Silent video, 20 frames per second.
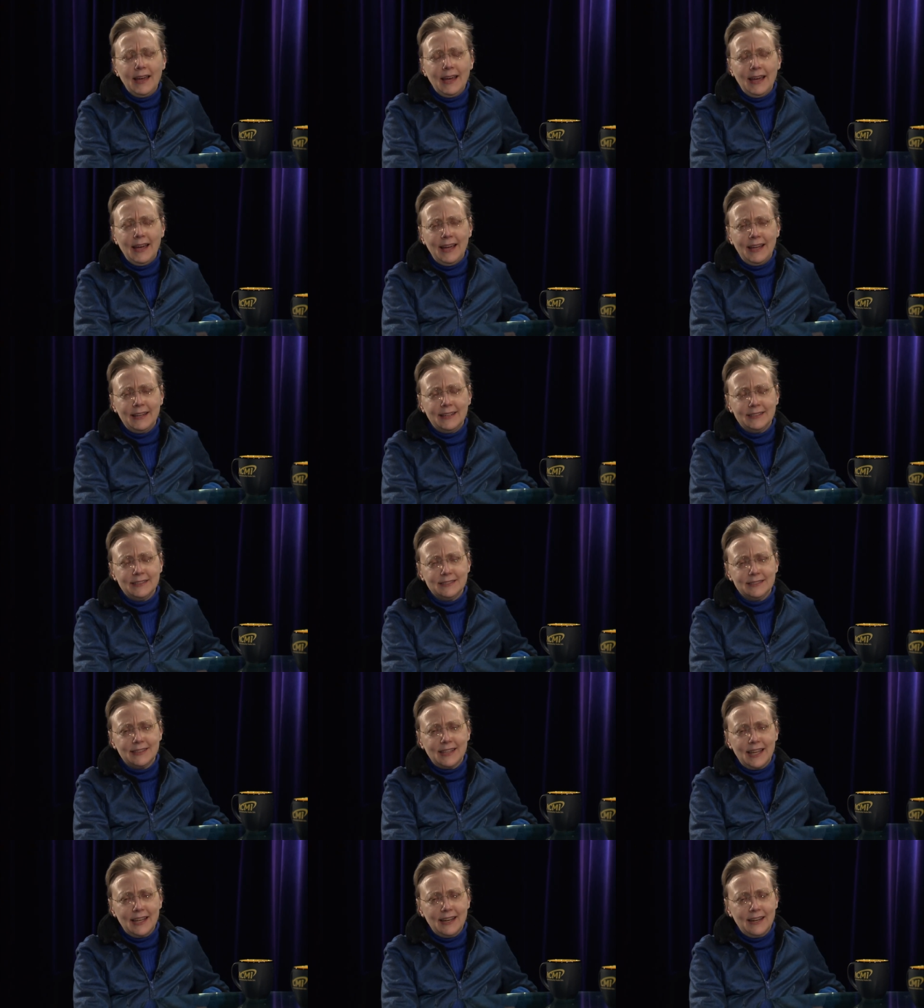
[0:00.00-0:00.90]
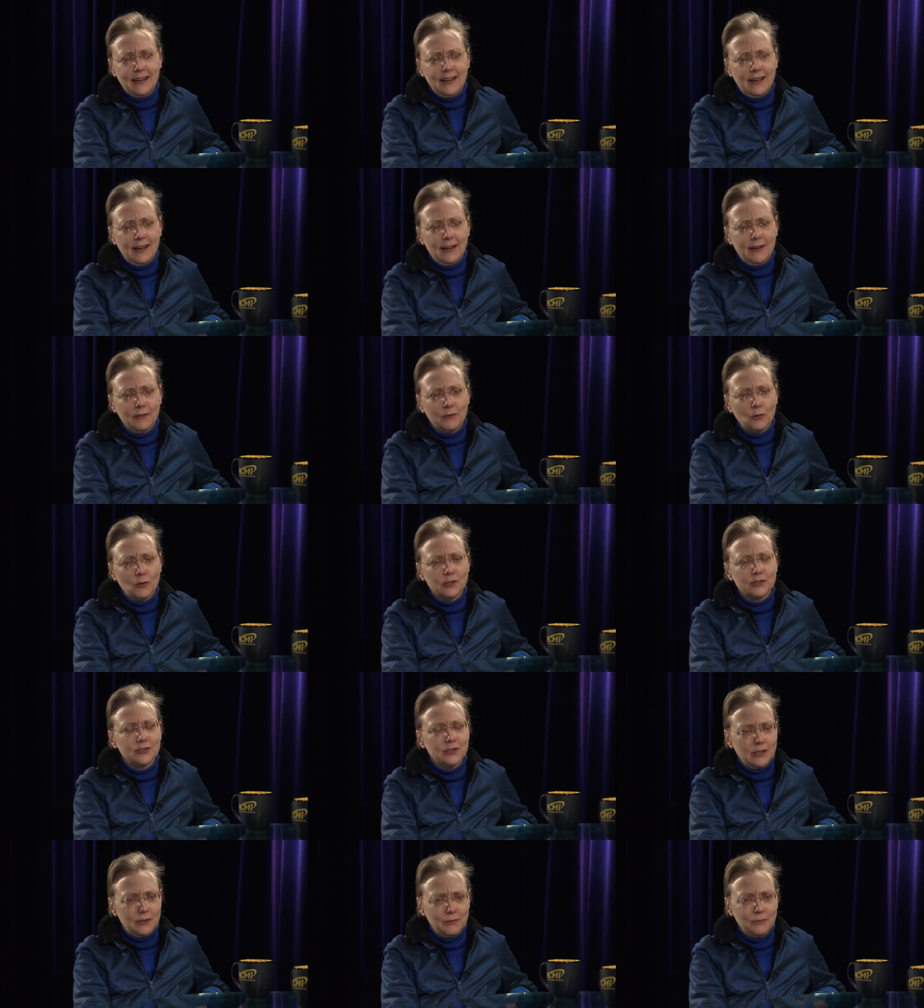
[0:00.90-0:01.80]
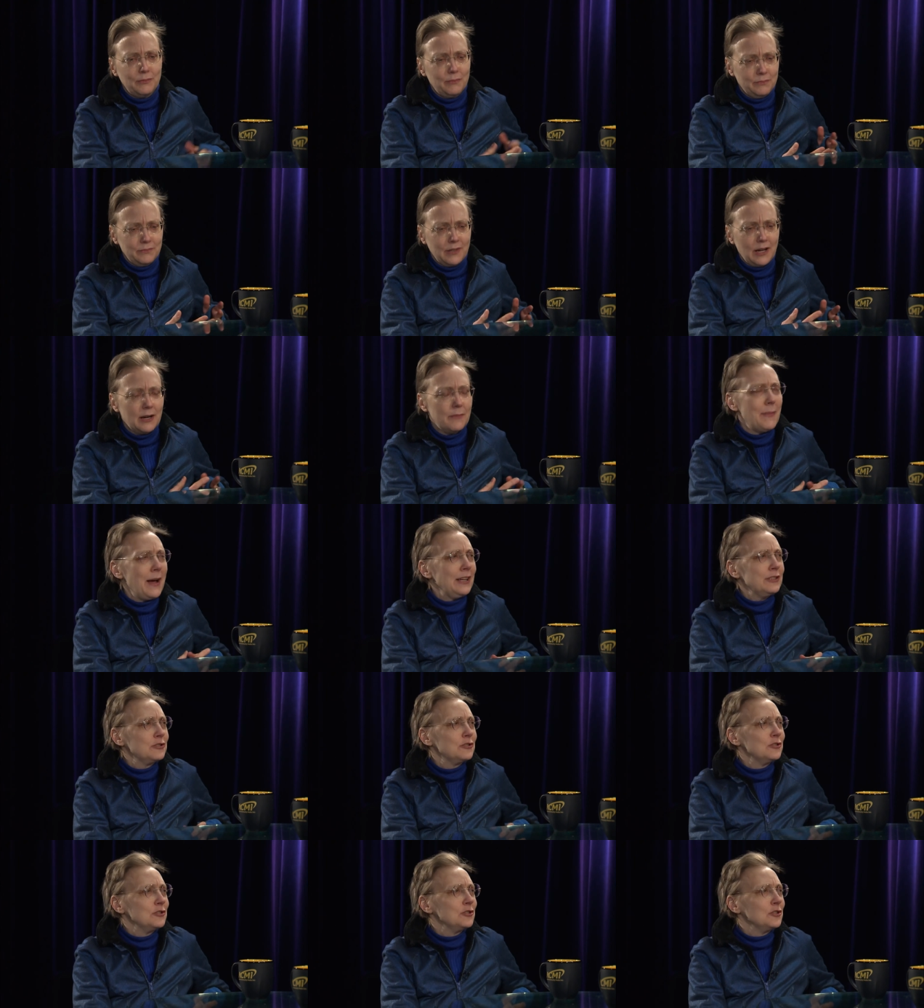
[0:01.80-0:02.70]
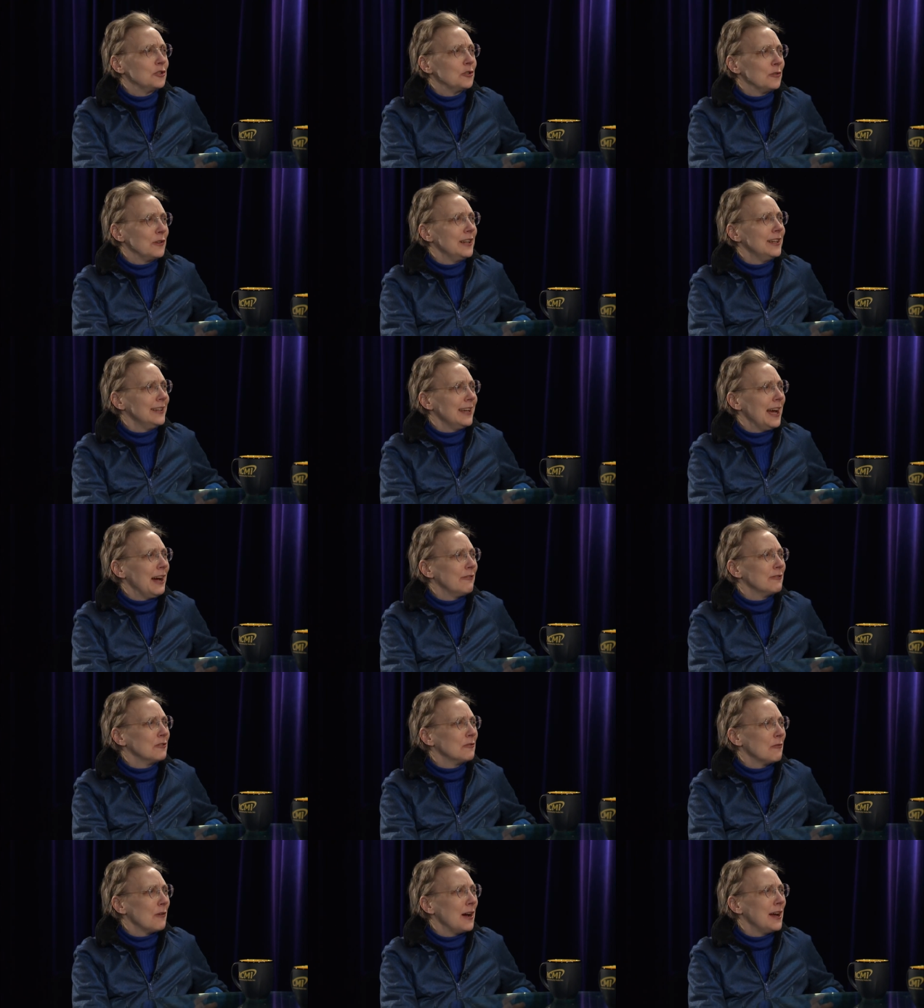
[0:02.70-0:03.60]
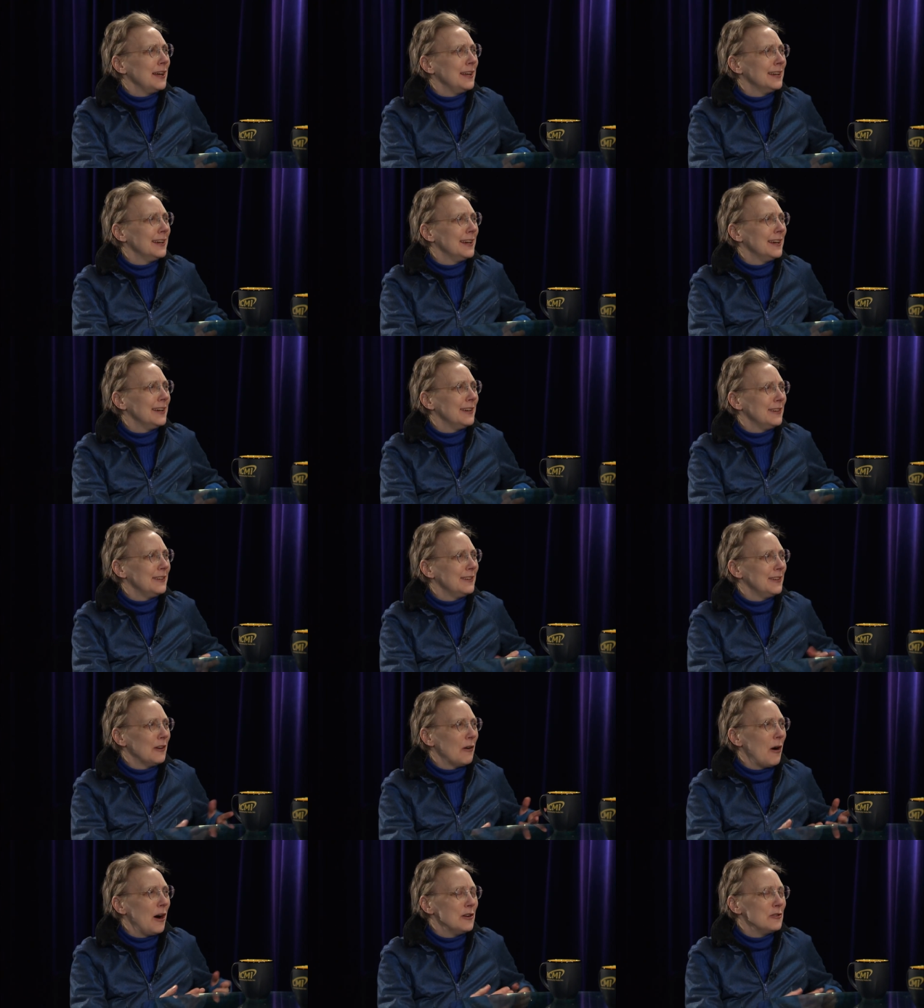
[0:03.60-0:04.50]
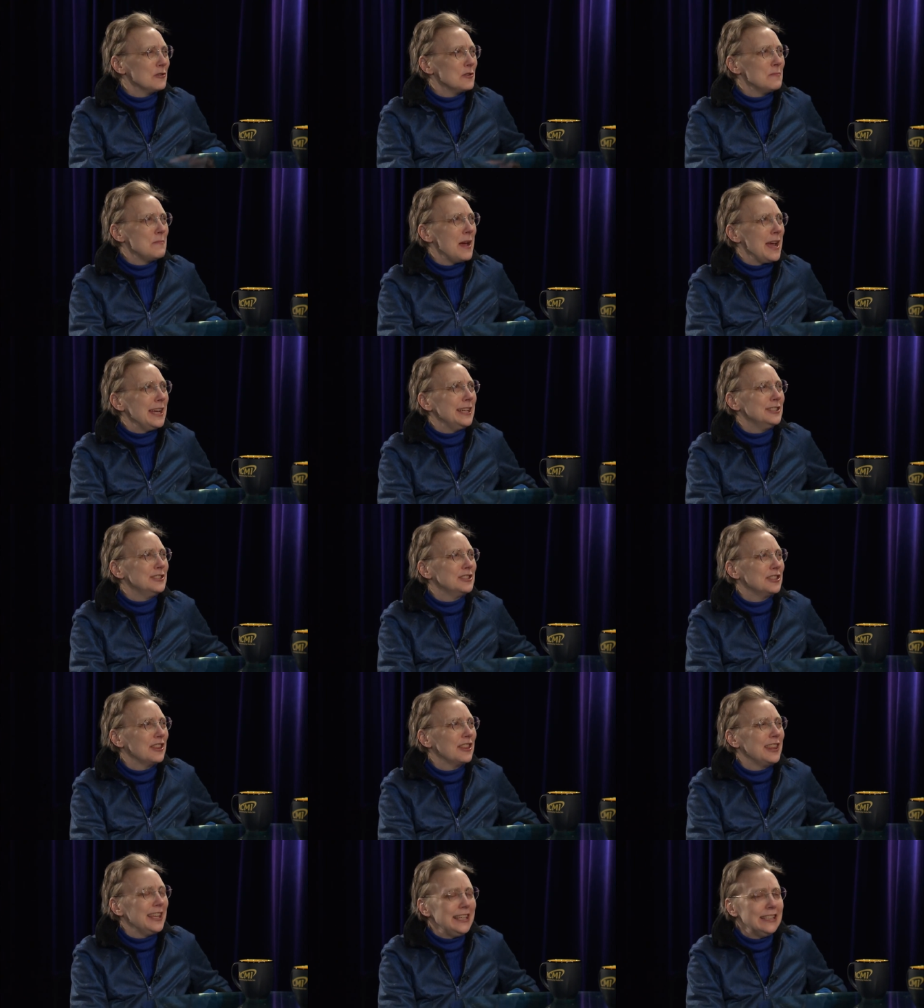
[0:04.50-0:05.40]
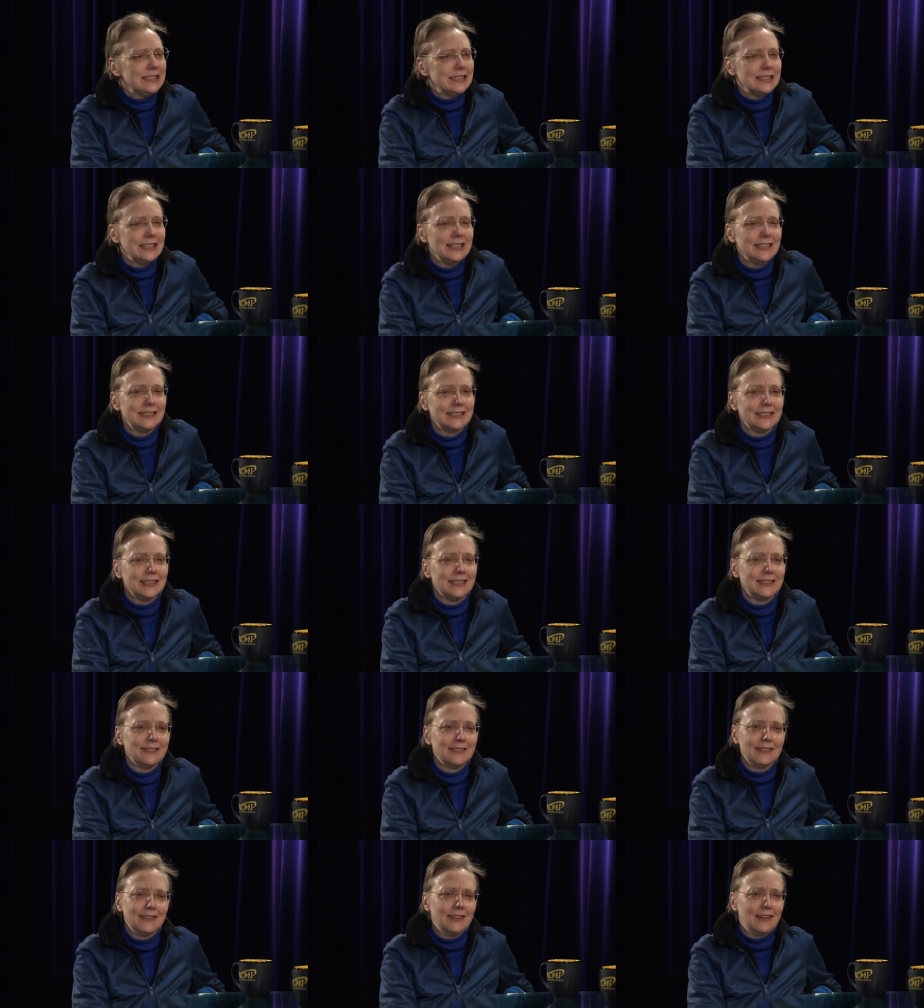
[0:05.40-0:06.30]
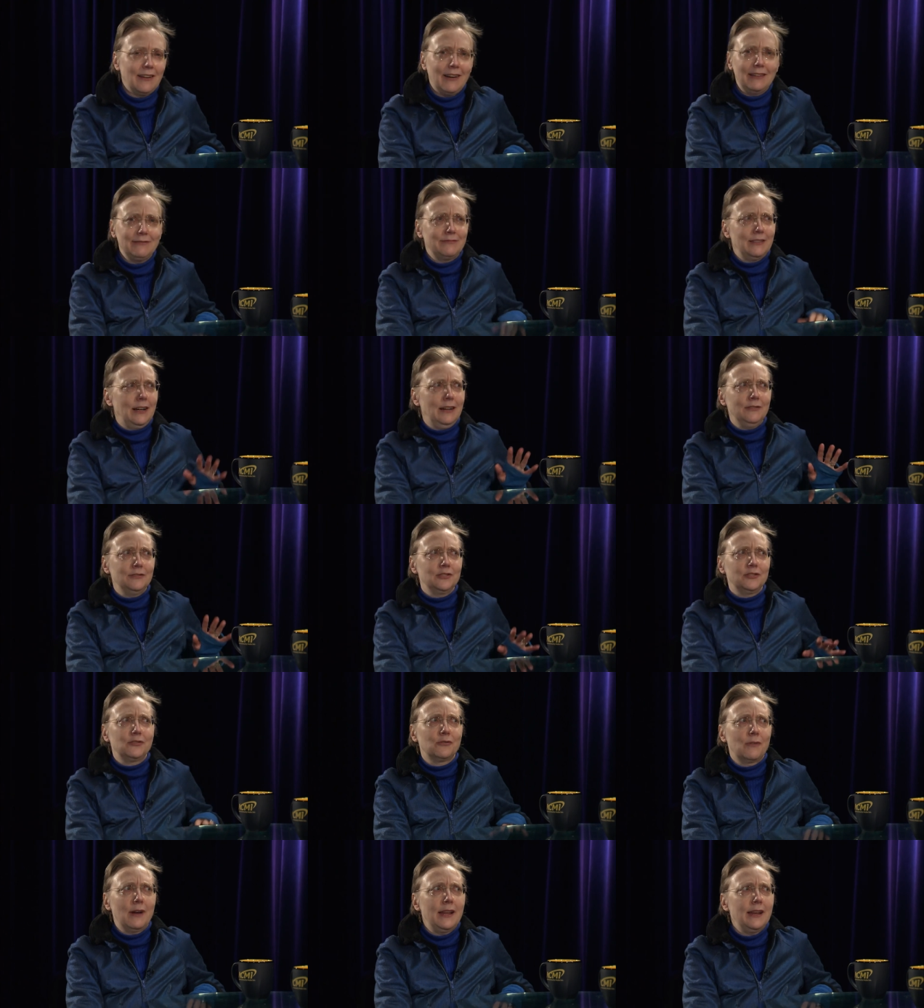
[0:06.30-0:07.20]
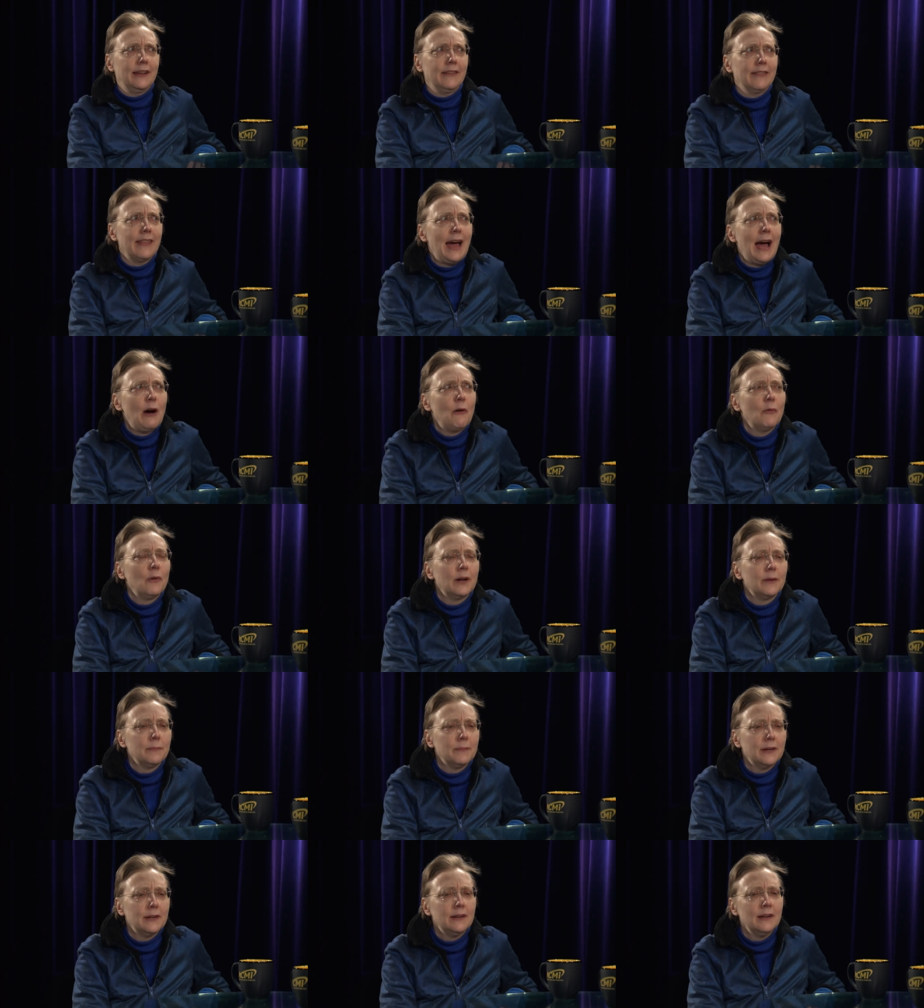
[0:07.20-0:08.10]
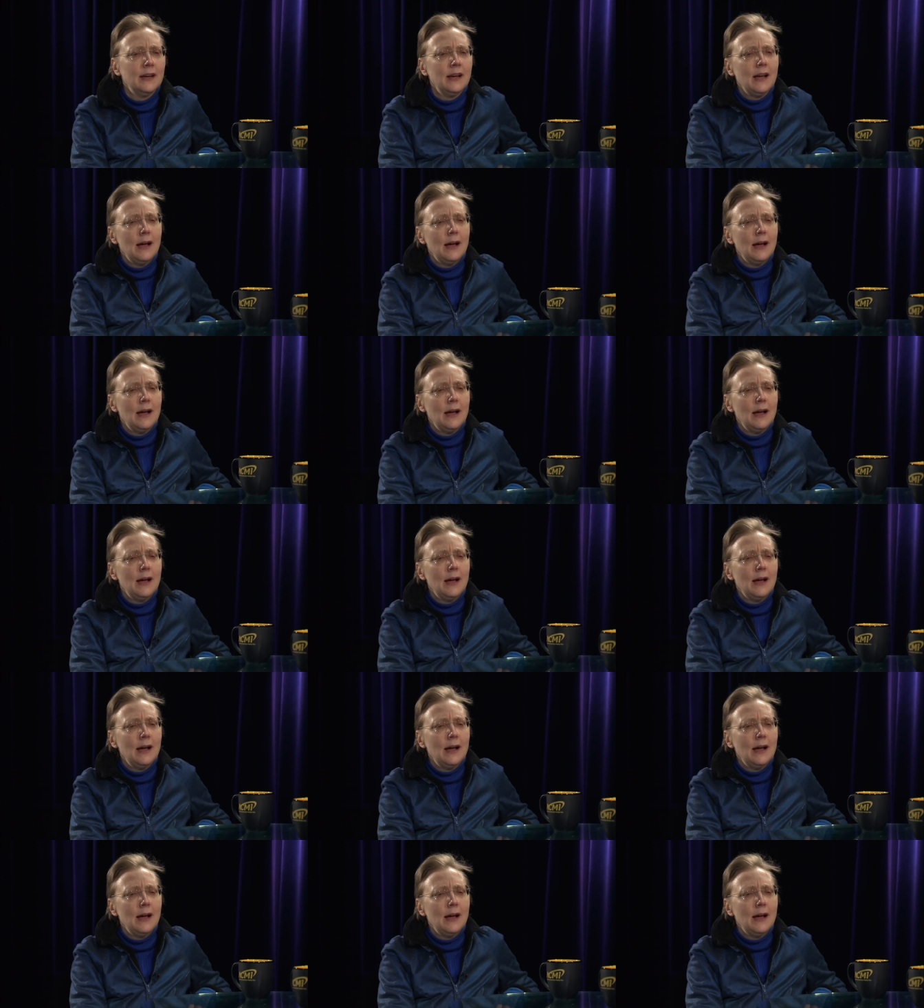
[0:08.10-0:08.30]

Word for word: And then, uh, of course, i got a master's degree, and you have to write a you know hundred-page thesis, and you know I, I was dreading that one, but